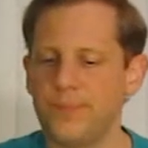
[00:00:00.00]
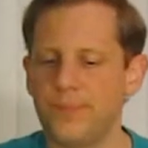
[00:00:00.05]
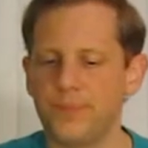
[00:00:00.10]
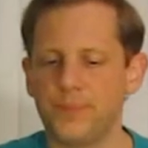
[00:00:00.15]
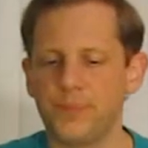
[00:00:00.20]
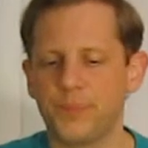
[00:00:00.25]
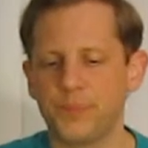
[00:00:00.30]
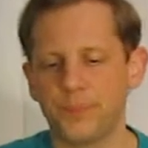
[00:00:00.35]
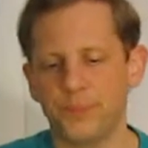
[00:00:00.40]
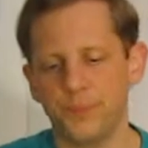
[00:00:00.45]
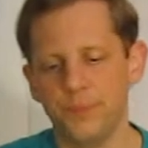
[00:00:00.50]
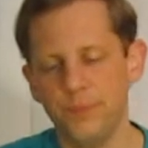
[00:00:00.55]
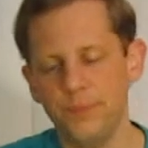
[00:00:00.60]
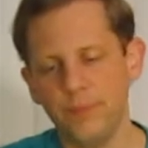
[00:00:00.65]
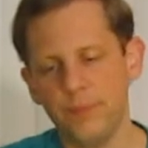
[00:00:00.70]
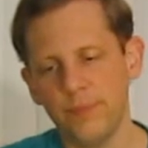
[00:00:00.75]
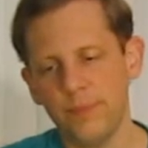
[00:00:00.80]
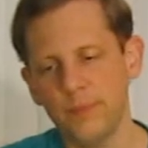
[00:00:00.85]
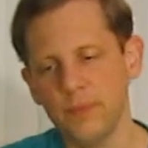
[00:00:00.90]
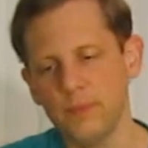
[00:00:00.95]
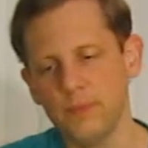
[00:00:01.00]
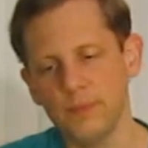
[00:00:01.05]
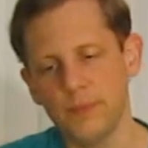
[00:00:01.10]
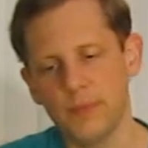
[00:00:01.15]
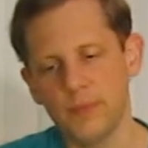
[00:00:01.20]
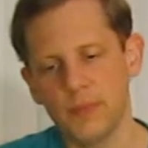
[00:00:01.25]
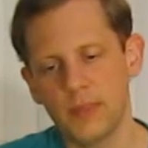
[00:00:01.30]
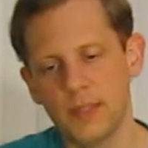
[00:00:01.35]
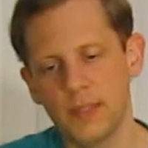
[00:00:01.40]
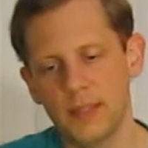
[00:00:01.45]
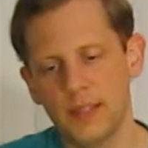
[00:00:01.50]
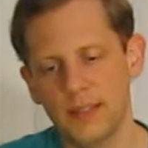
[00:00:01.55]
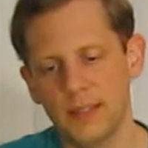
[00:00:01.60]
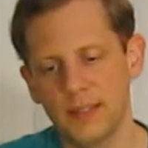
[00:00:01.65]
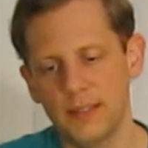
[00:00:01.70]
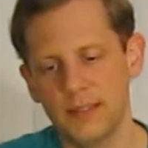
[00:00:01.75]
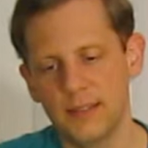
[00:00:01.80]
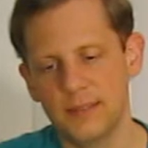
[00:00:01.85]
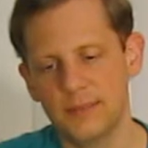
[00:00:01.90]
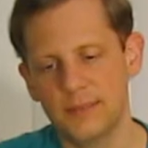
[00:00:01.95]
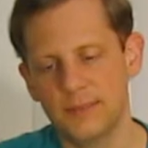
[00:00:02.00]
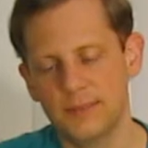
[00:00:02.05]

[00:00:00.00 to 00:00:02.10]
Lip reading: Nobody speaks.